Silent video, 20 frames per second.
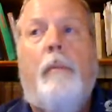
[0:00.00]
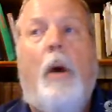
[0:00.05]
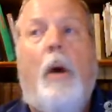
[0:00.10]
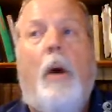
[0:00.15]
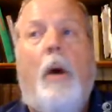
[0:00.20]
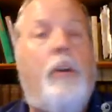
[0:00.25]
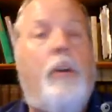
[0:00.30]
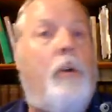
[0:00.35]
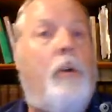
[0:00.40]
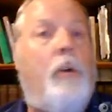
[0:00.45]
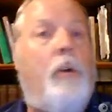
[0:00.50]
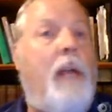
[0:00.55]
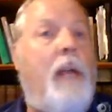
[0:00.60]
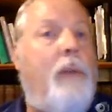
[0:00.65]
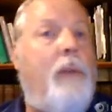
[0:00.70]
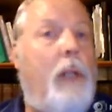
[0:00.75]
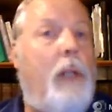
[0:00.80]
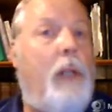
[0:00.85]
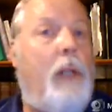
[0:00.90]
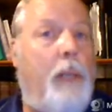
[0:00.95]
Also
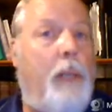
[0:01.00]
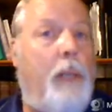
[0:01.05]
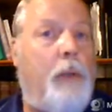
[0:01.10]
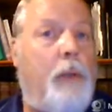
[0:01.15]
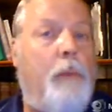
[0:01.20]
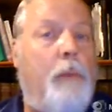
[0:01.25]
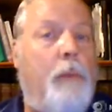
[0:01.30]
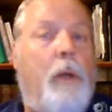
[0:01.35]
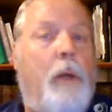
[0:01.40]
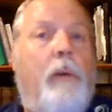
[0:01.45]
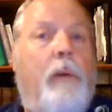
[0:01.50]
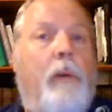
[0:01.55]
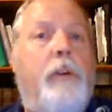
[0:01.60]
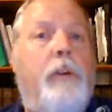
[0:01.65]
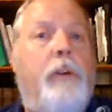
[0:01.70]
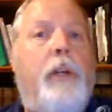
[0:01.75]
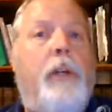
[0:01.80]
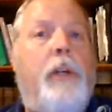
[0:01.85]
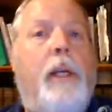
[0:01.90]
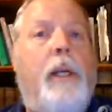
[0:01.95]
David Lipscomb
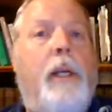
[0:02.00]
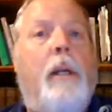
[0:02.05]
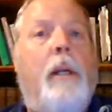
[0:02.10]
University